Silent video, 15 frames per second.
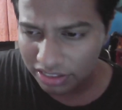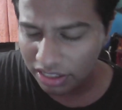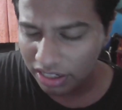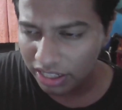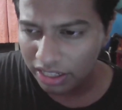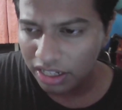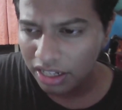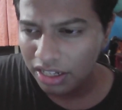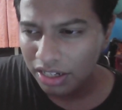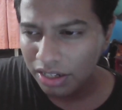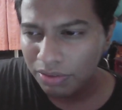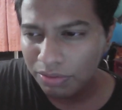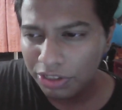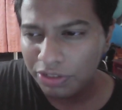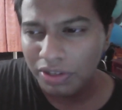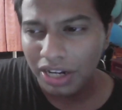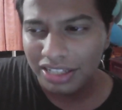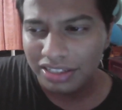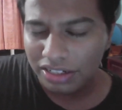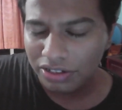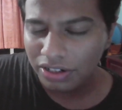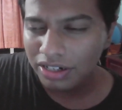Like, would you rather
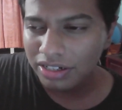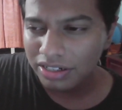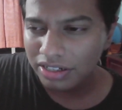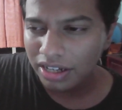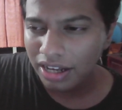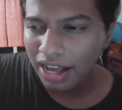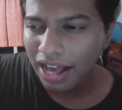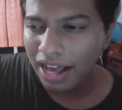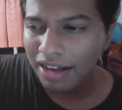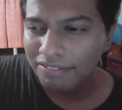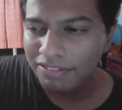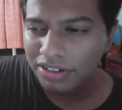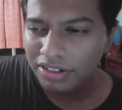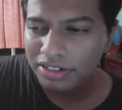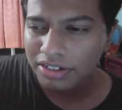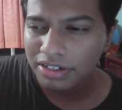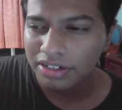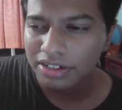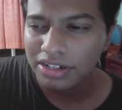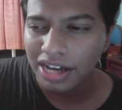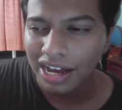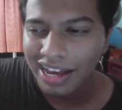not have her
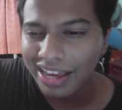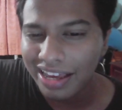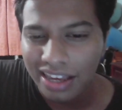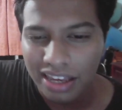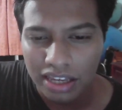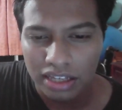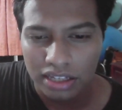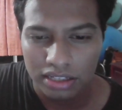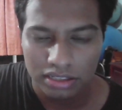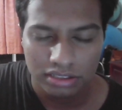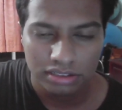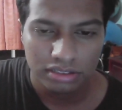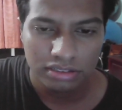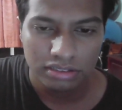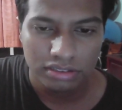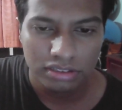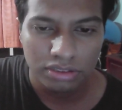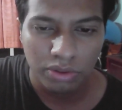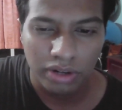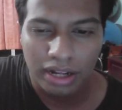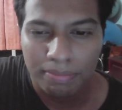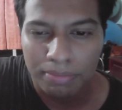die through
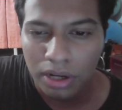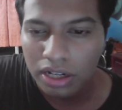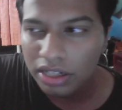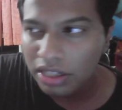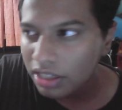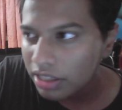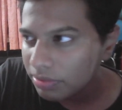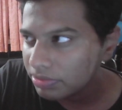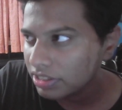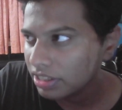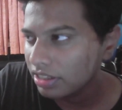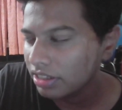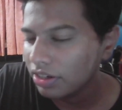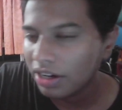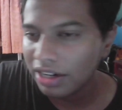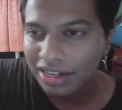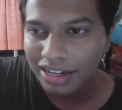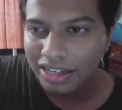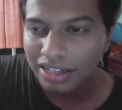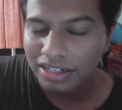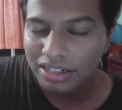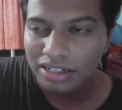an apocalypse and not like
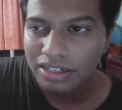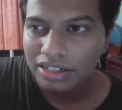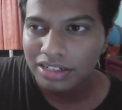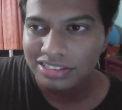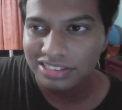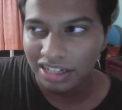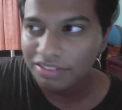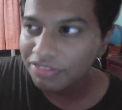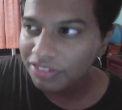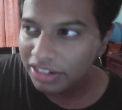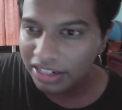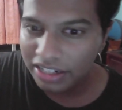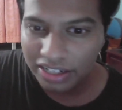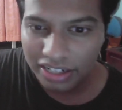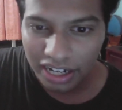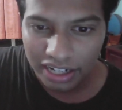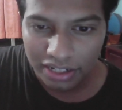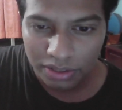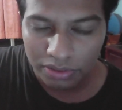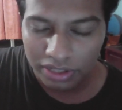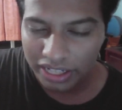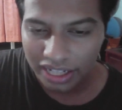suffer and die
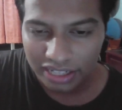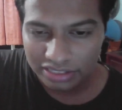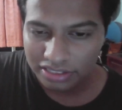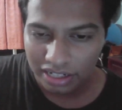over cancer?